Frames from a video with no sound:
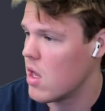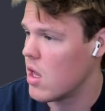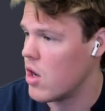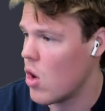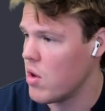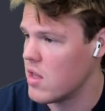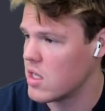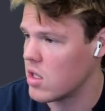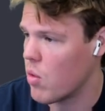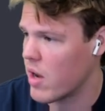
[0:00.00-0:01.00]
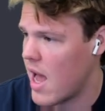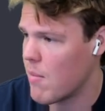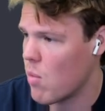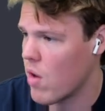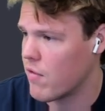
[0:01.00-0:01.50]
Knowing this, though, we're going to add
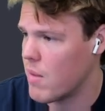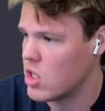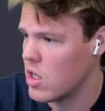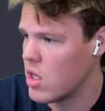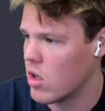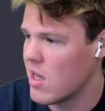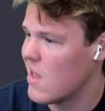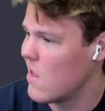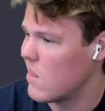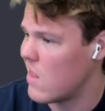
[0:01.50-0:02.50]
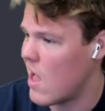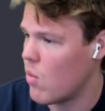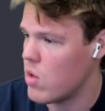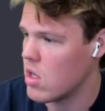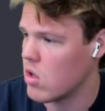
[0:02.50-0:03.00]
more information here that
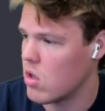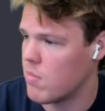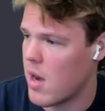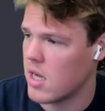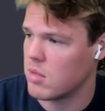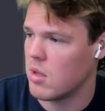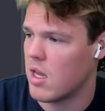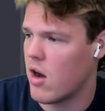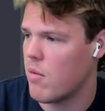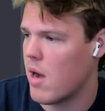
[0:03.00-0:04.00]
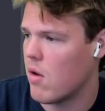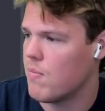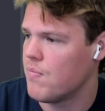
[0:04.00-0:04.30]
we could possibly care about.